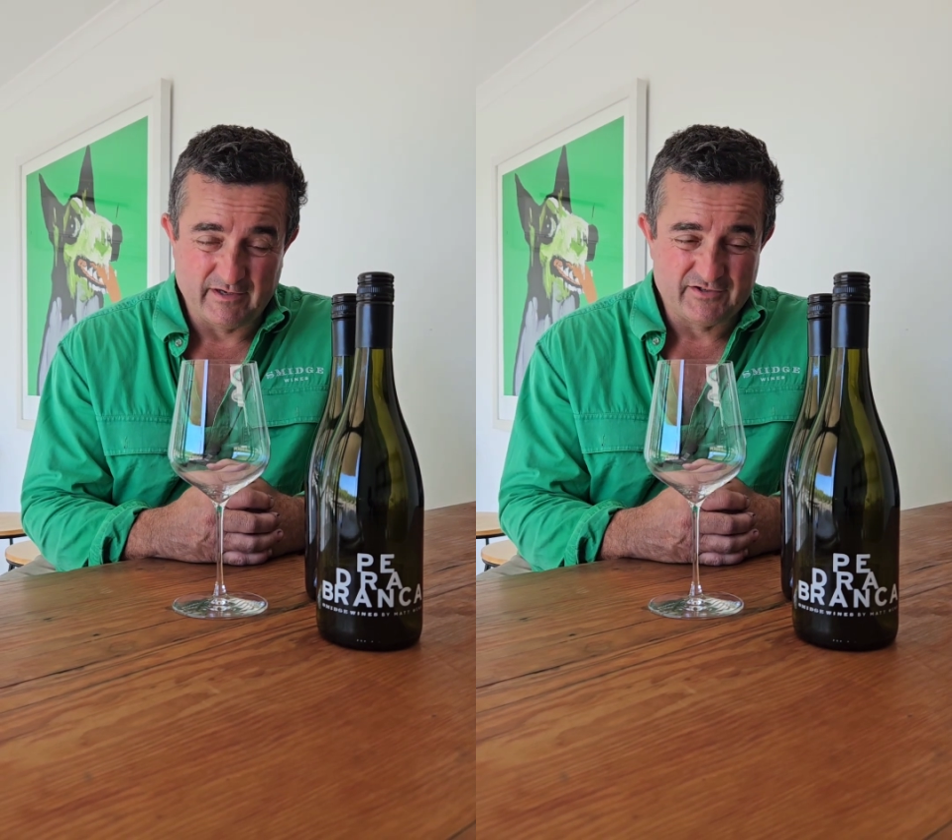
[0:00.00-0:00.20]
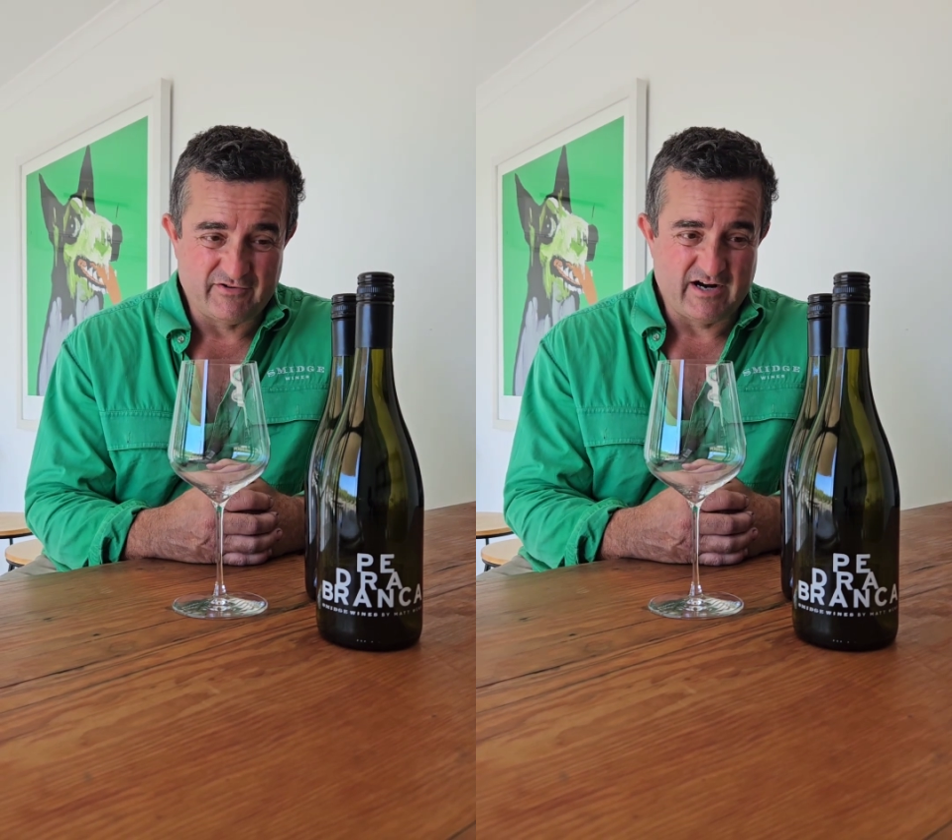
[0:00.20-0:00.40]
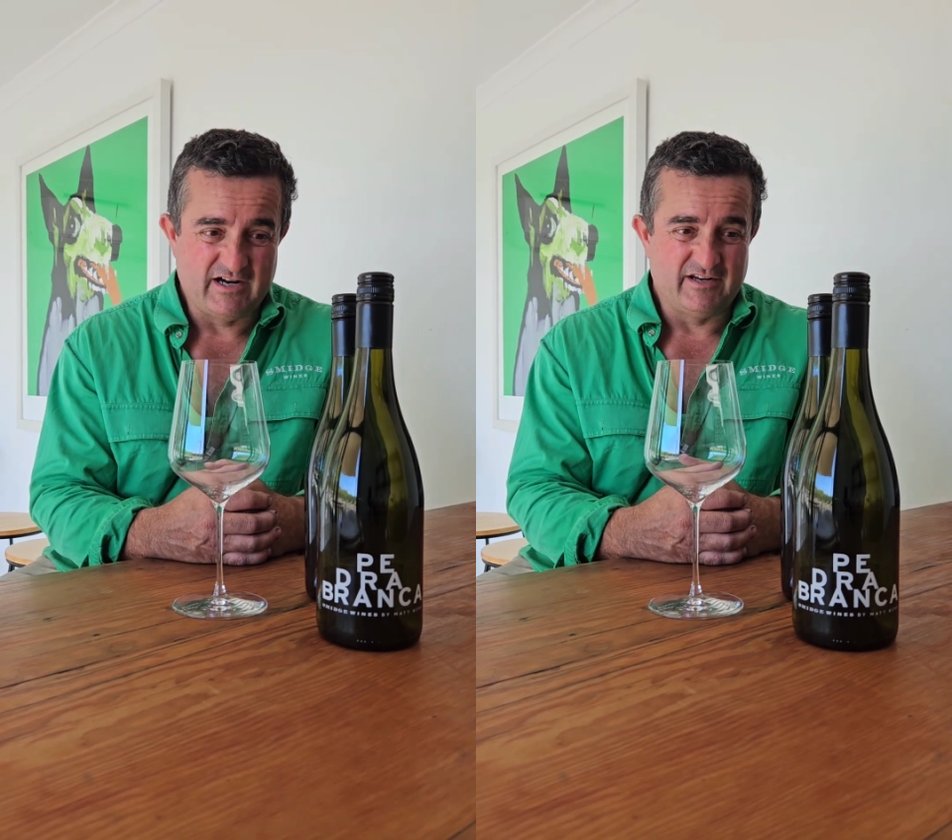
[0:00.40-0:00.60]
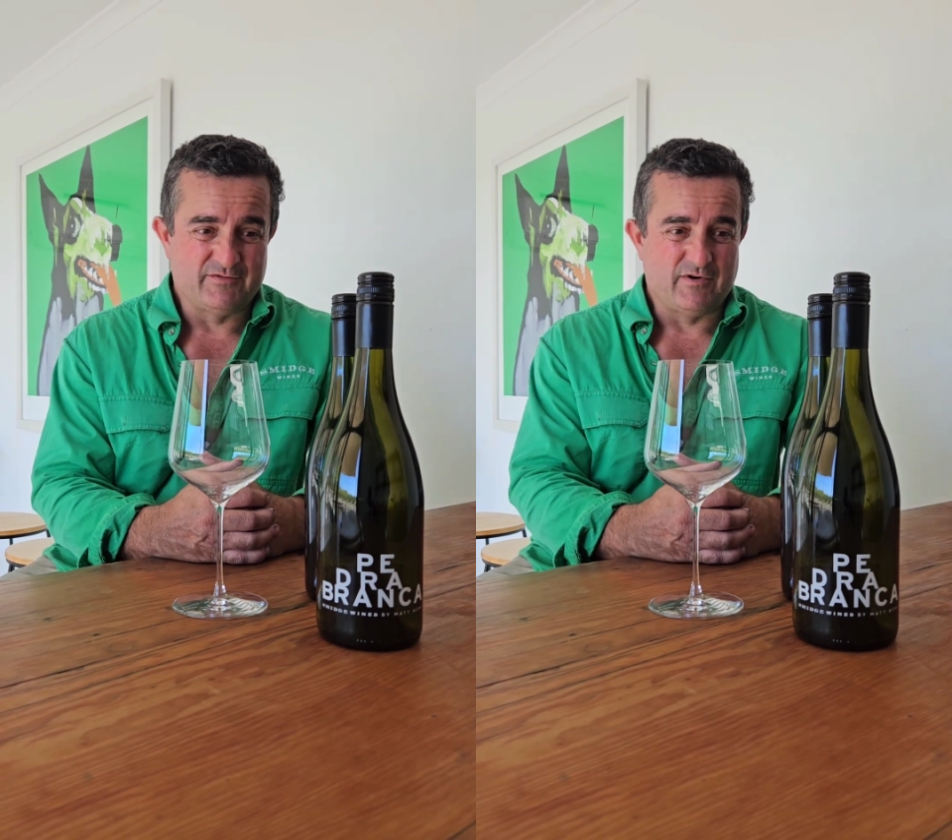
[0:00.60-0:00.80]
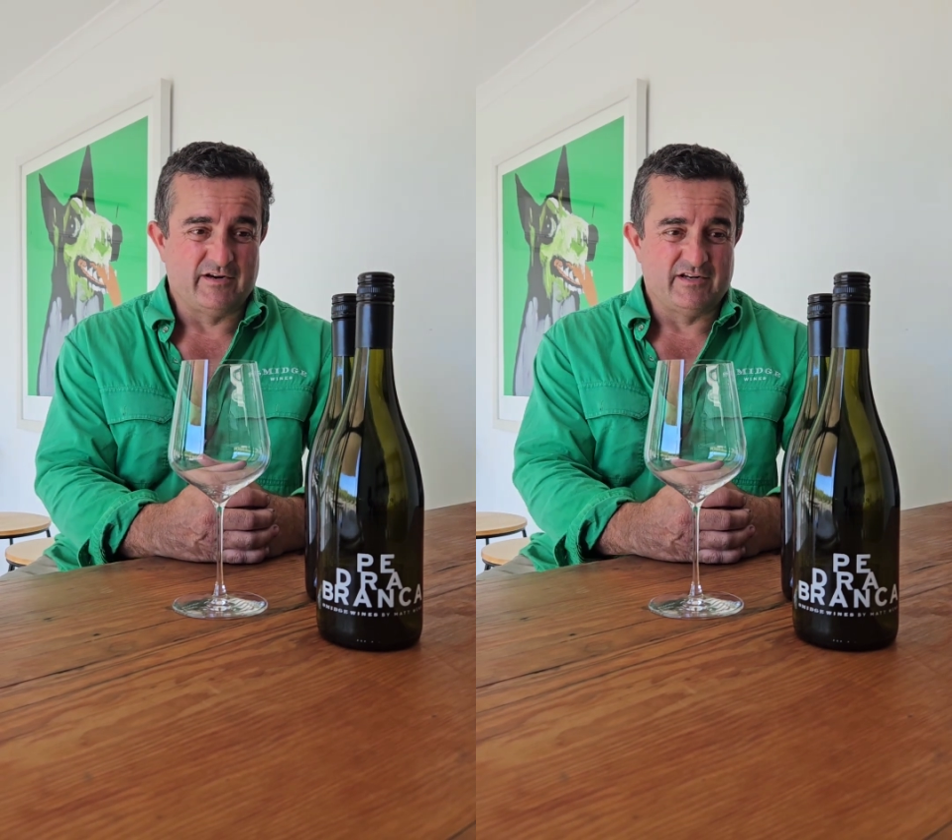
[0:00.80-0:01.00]
Australia's
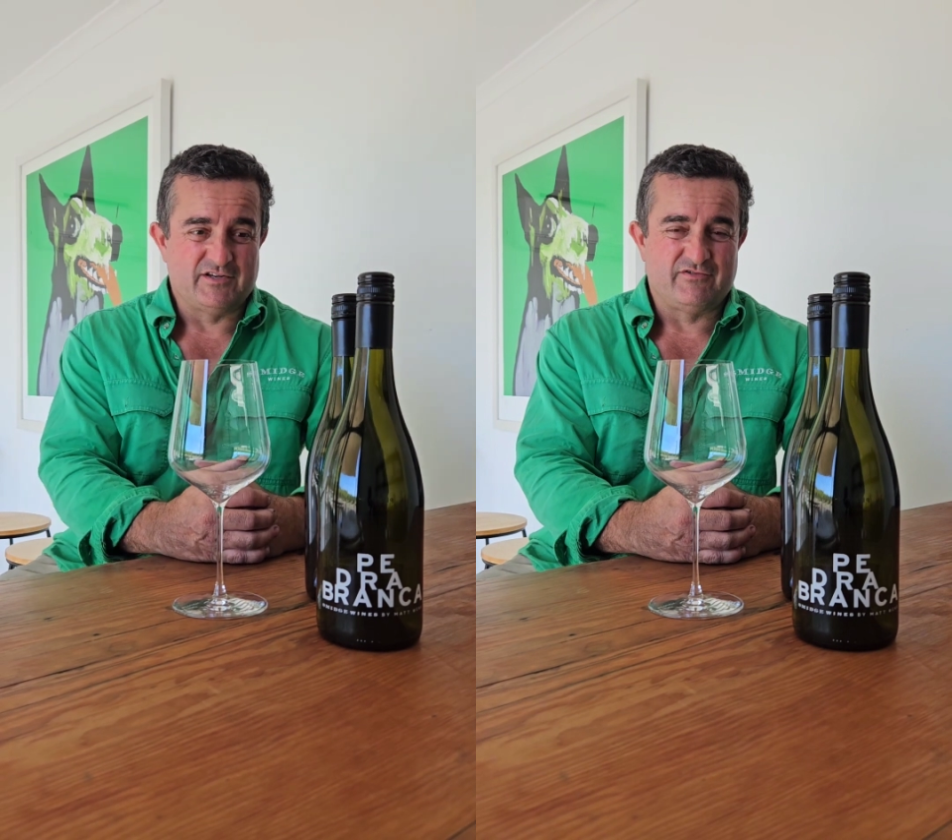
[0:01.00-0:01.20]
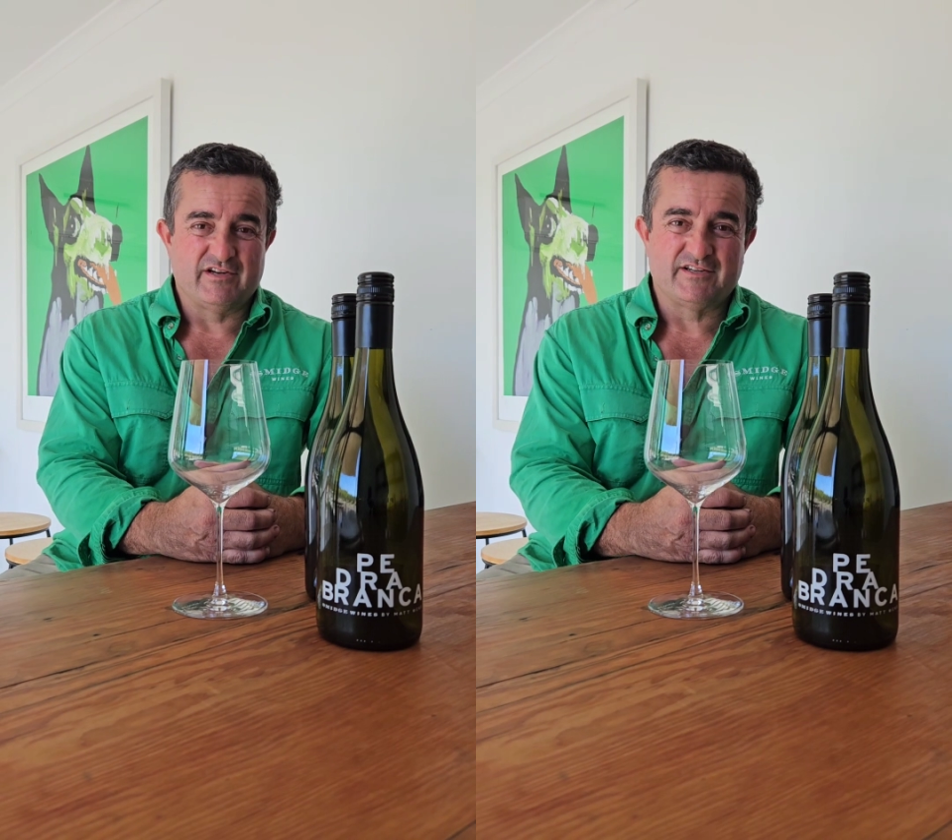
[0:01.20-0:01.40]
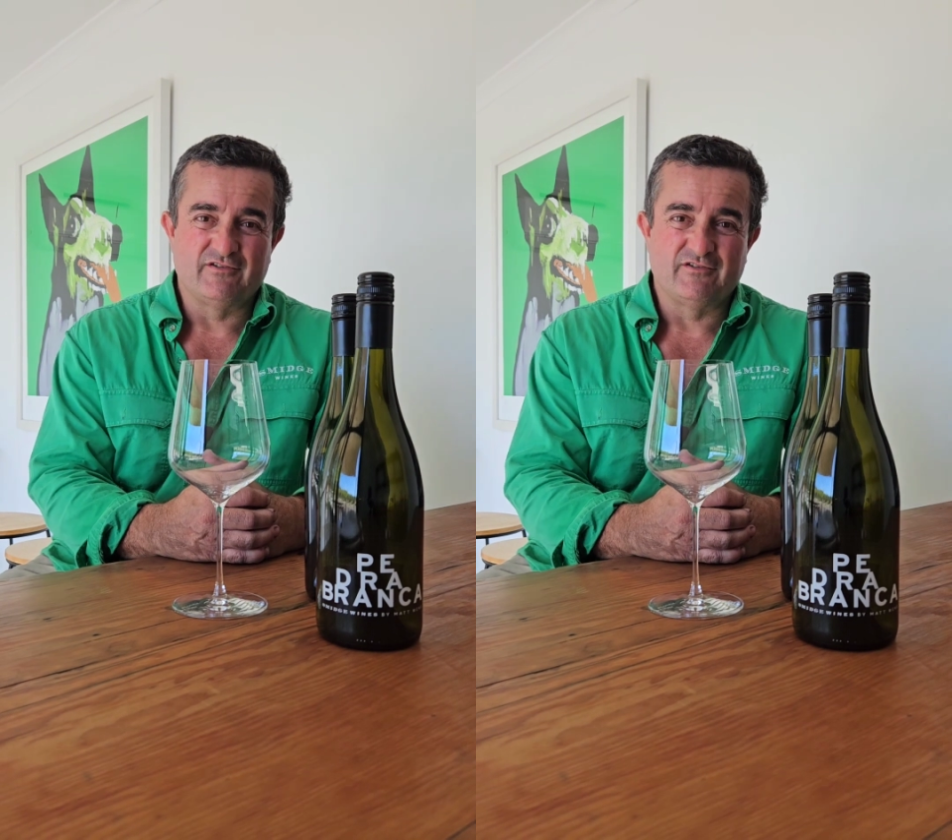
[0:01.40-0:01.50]
wine industry is